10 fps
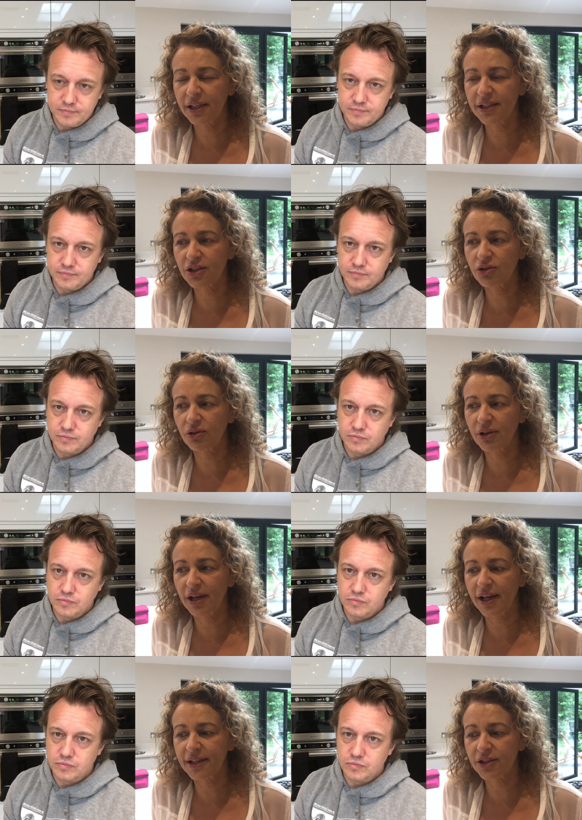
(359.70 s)
Speaker 1: it's not
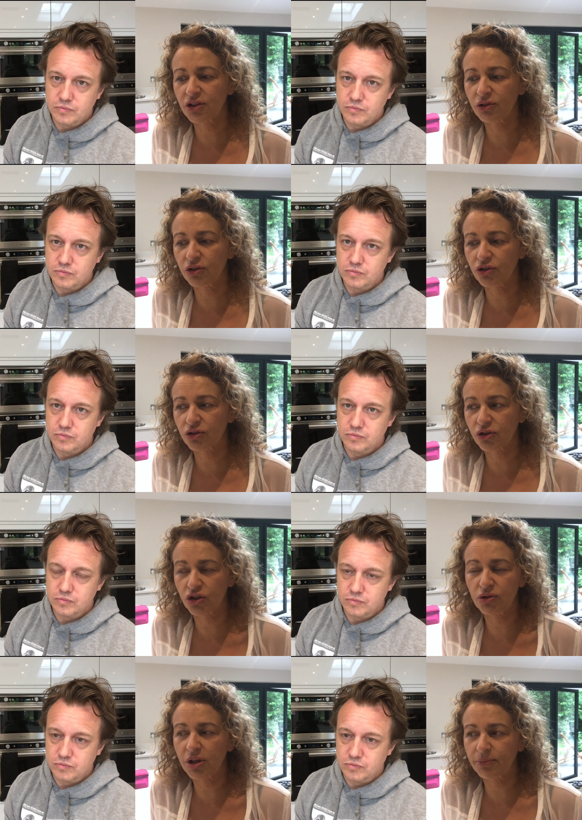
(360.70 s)
it's not
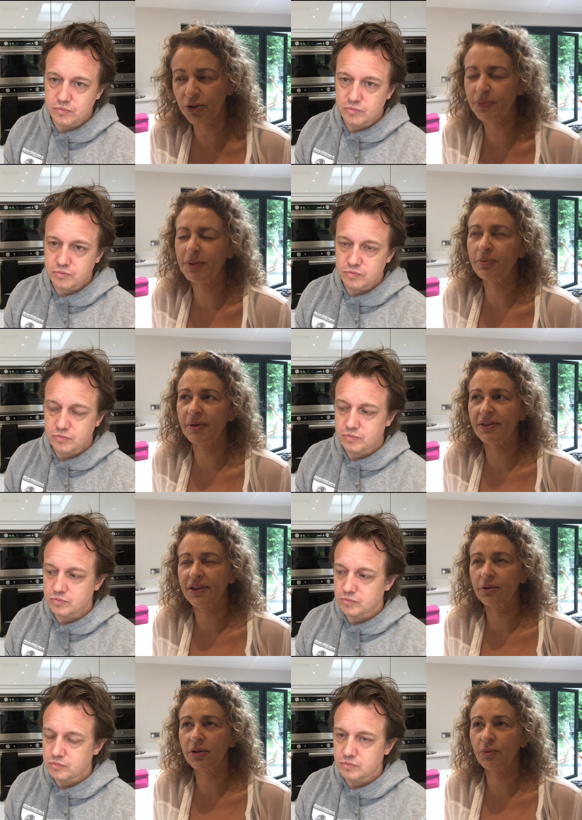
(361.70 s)
because you don't because people might think